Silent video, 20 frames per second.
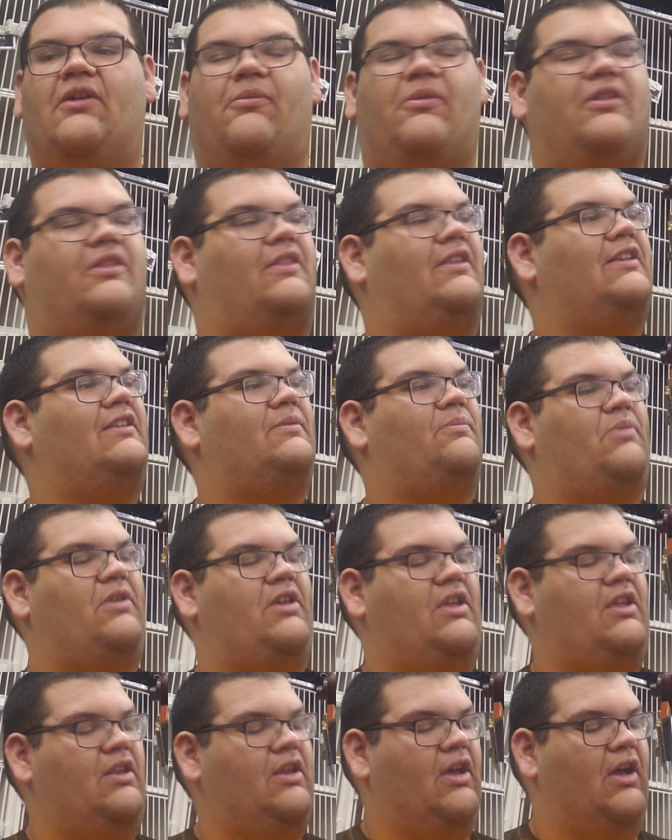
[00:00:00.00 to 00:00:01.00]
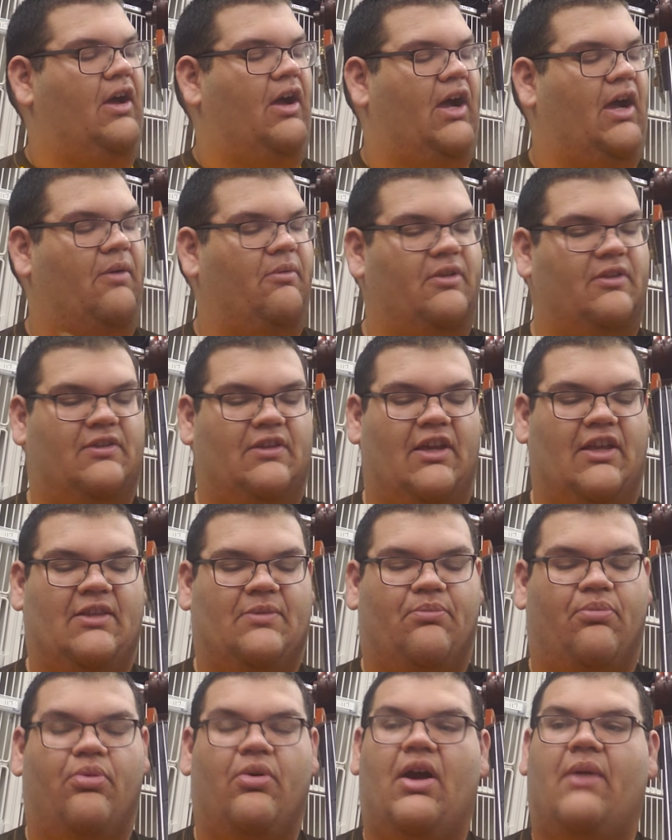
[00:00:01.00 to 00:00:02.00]
With this speed, I would say
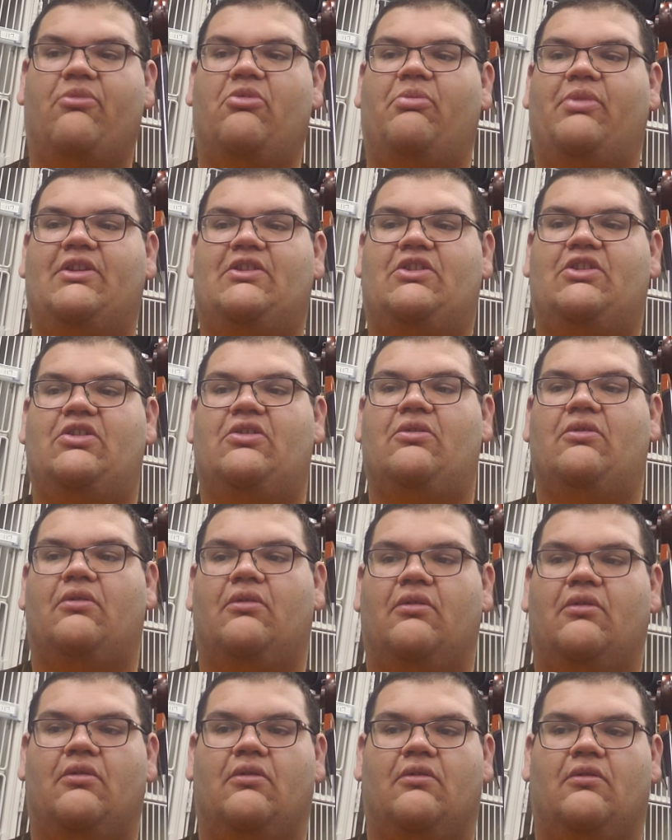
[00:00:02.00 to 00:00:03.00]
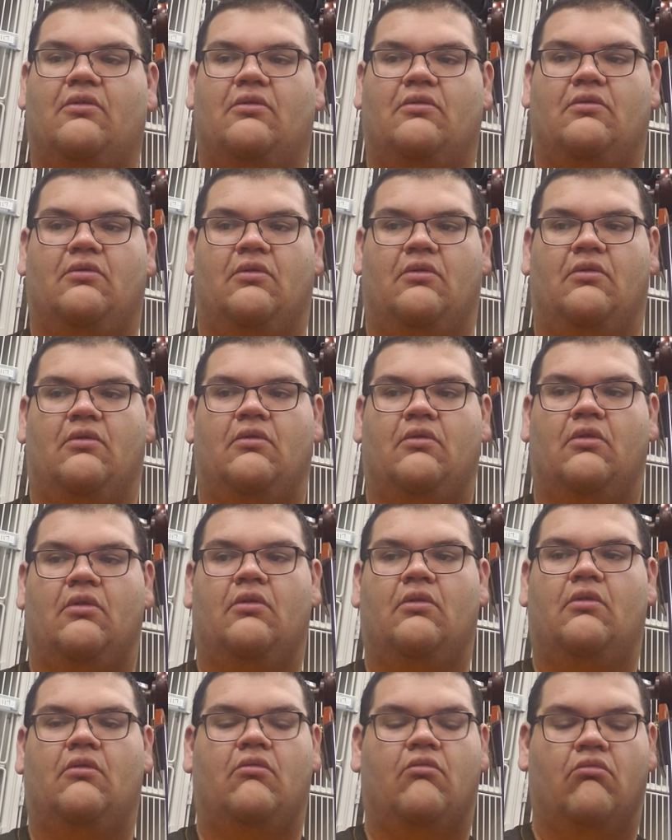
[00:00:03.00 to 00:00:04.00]
it's probably 2.
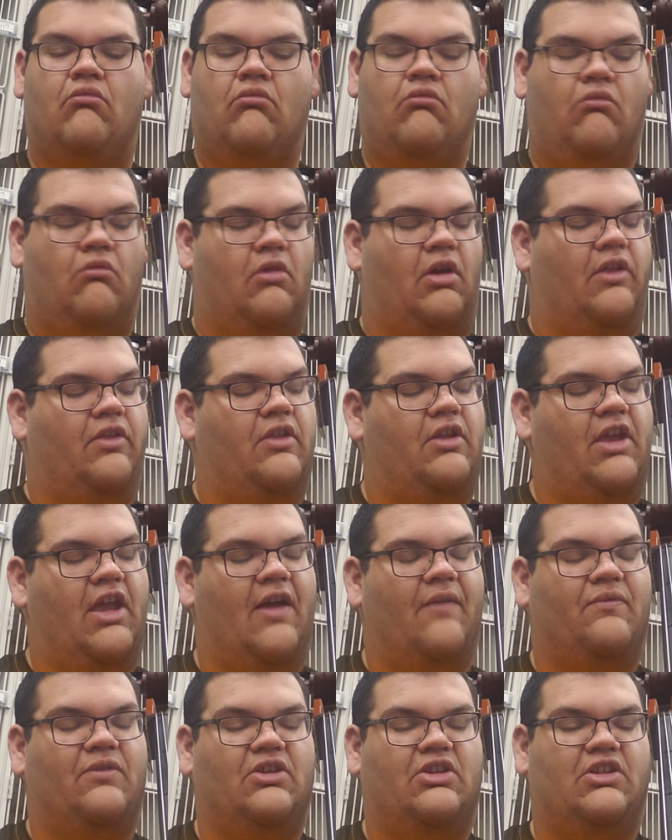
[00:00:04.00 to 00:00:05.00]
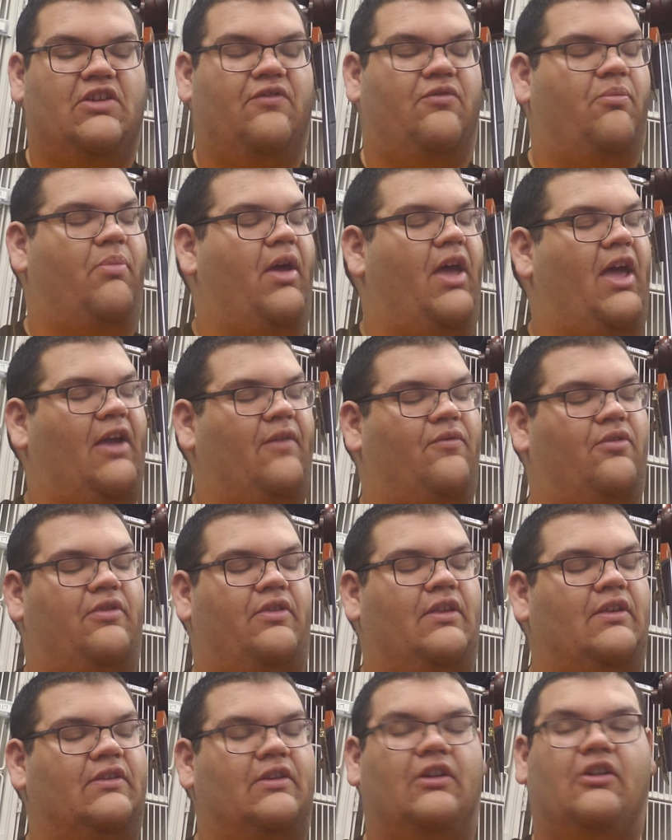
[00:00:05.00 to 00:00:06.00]
And then you have to shift back for
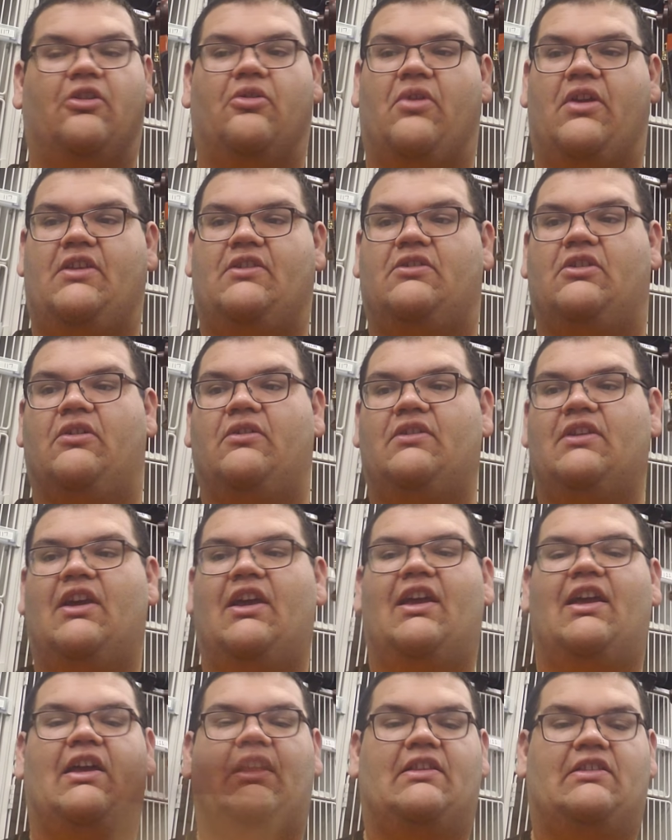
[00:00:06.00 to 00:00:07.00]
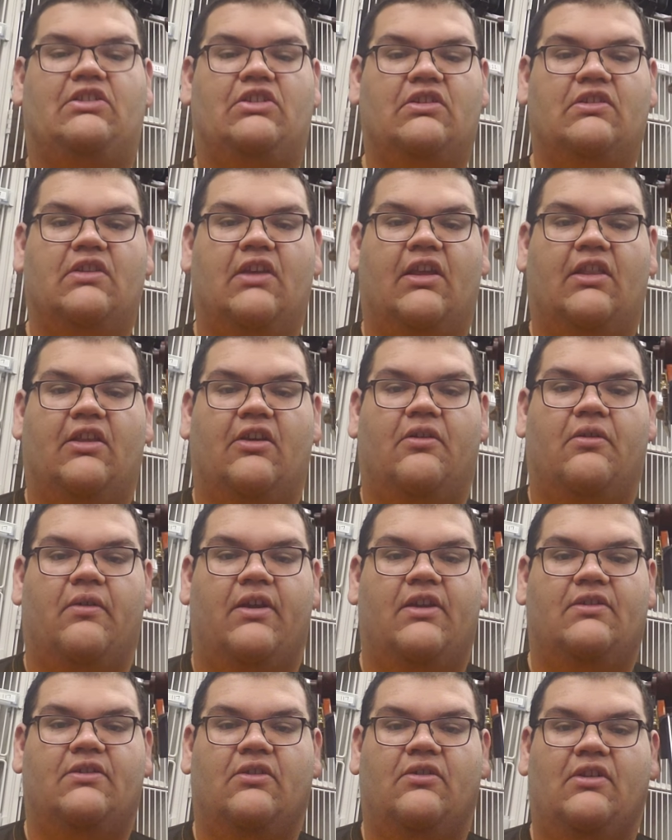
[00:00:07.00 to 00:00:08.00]
these little grace notes. It's just like the
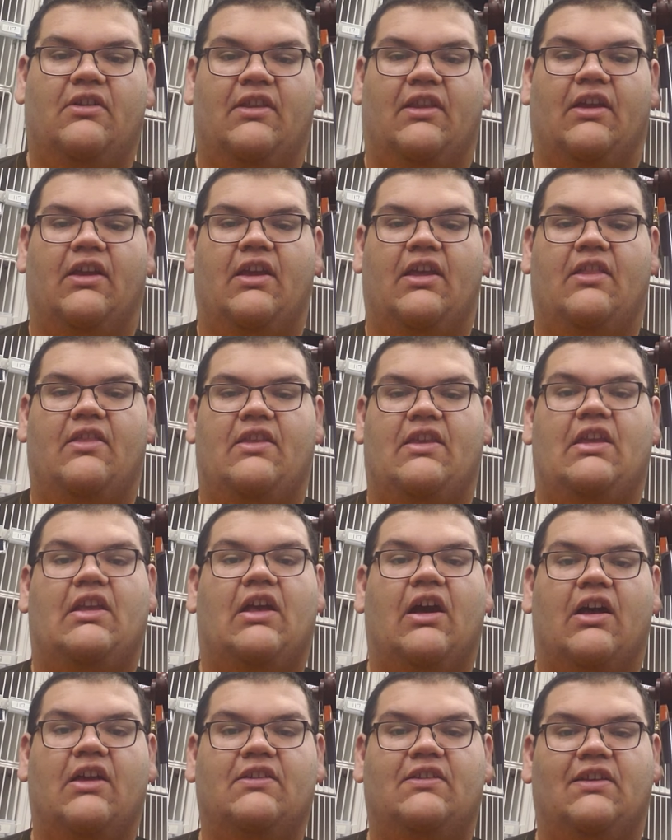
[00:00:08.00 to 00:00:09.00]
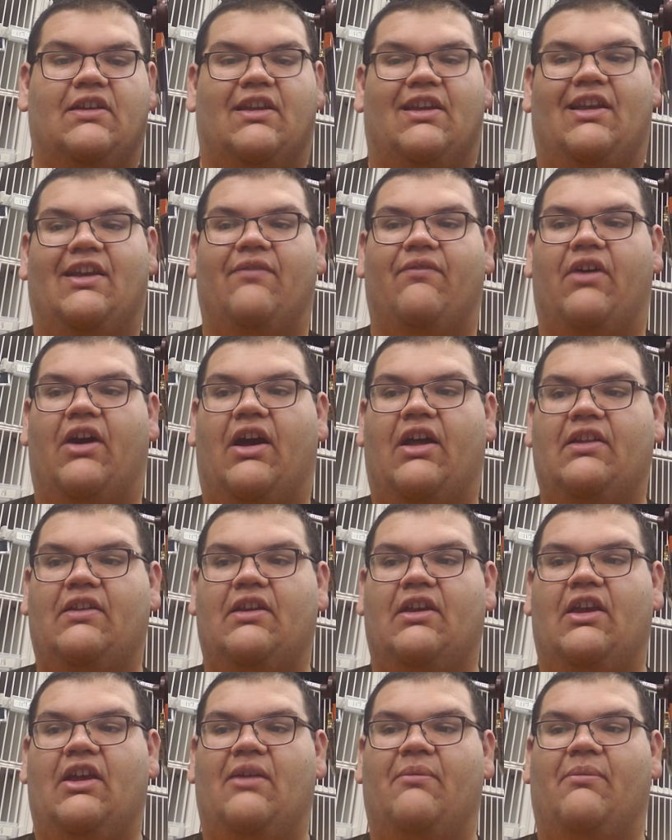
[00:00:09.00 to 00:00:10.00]
grace note in the Gothic gavotte,
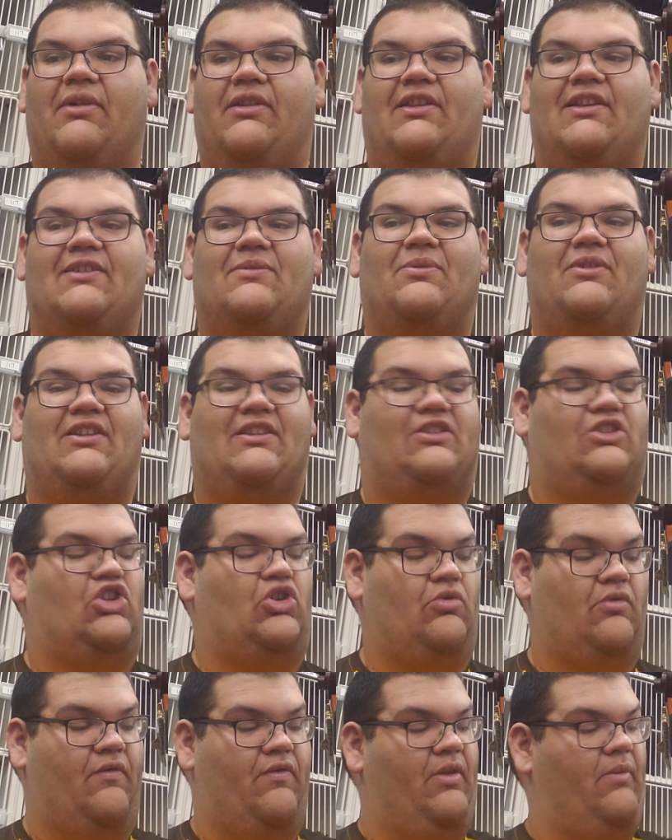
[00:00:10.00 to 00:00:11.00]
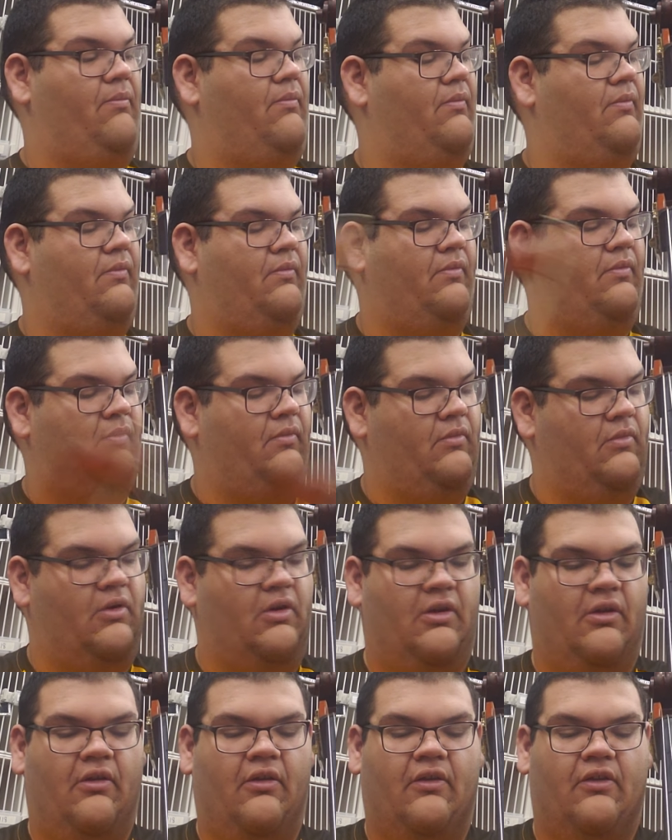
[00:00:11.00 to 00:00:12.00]
but this one is 2 of them.
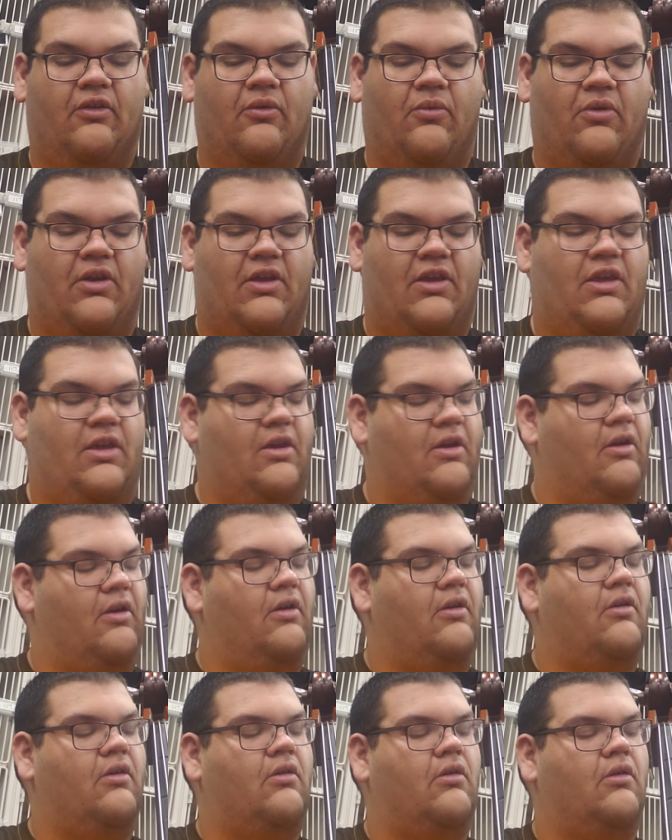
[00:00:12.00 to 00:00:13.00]
So we're here.